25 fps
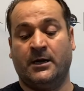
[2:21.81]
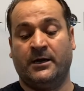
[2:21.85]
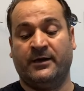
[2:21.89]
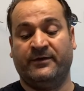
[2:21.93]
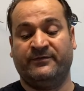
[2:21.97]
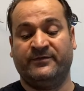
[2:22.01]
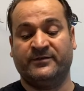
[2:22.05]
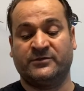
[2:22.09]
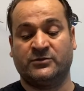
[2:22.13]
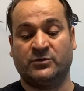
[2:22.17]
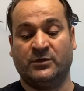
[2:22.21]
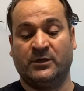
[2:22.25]

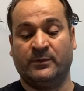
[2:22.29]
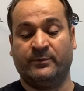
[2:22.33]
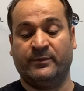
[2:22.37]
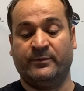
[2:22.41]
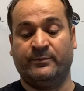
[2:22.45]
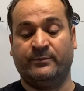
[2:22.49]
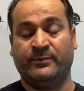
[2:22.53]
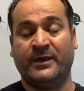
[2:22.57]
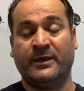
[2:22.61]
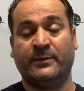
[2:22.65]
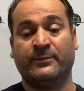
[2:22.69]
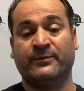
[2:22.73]
If it's going to be
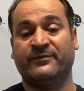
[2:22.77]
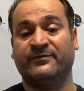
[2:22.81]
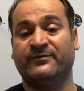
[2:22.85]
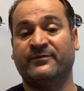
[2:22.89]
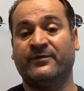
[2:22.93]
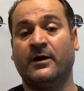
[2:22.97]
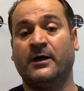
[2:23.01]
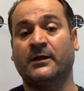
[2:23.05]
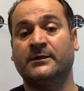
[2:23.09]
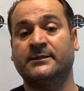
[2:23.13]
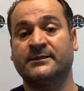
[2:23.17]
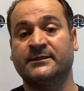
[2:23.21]
paper
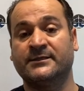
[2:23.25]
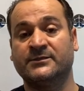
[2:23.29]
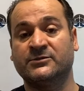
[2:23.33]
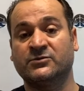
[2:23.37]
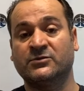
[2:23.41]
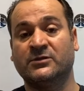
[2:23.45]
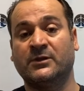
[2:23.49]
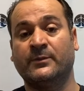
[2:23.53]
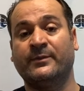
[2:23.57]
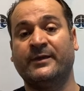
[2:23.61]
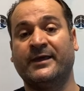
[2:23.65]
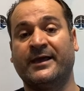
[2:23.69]
filing, it's
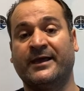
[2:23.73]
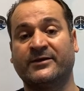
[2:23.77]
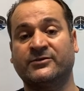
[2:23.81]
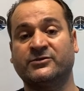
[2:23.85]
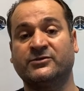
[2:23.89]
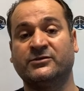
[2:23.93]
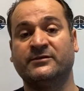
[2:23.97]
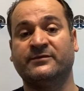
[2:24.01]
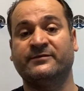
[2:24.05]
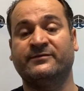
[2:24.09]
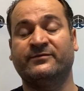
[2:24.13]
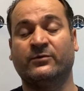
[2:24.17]
going to be
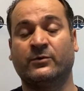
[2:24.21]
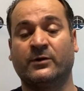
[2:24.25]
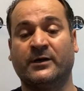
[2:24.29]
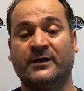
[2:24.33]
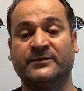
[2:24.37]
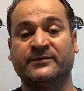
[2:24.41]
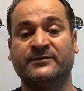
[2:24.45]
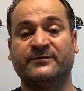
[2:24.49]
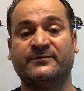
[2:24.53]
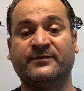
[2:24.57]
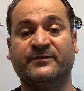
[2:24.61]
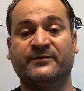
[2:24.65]
actually
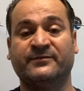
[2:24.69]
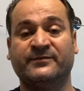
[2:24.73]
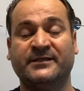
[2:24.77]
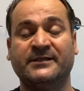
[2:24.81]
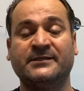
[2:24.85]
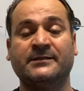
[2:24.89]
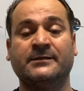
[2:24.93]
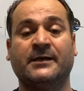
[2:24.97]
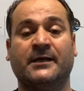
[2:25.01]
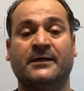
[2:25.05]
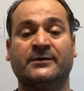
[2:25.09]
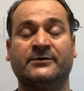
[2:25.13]

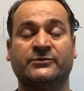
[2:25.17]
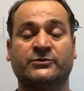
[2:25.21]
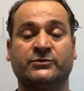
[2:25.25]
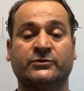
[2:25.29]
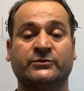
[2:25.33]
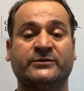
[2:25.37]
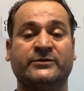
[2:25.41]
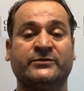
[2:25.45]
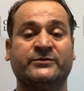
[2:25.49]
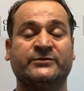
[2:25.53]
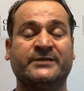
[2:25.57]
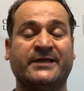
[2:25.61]
$415. So
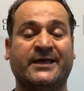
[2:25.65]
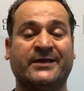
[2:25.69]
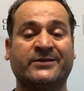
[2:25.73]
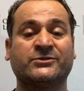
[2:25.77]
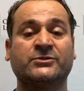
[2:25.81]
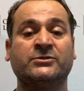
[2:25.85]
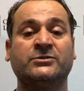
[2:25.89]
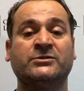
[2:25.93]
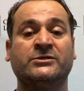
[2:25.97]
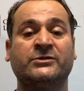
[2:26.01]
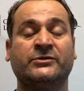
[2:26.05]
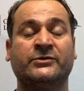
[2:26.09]
there's
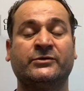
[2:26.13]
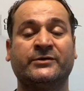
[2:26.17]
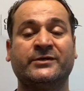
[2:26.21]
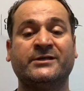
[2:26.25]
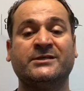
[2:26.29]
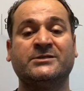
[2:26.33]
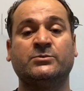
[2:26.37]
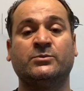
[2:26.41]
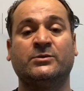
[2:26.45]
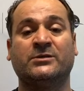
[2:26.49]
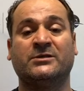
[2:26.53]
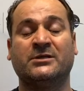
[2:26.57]
actual
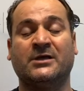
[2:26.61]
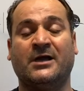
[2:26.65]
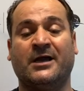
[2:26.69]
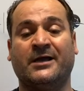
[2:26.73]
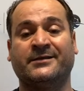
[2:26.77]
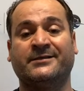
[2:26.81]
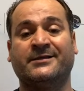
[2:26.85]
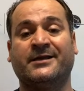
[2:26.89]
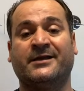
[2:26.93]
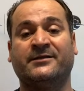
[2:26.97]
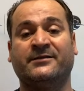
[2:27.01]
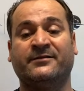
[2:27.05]
decrease with the
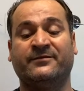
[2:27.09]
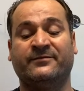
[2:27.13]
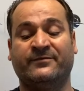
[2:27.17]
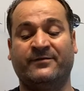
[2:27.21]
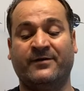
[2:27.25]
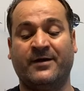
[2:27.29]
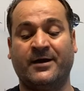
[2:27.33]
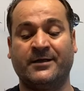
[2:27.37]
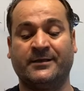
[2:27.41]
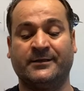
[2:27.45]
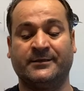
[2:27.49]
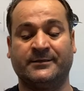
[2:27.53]
I-90
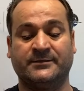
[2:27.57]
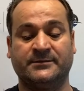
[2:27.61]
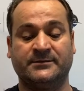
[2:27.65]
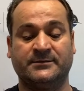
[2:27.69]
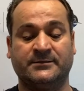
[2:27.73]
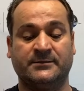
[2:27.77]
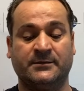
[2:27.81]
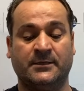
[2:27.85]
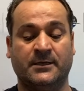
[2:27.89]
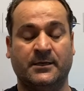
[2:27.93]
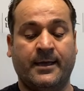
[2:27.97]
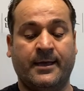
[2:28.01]
filings.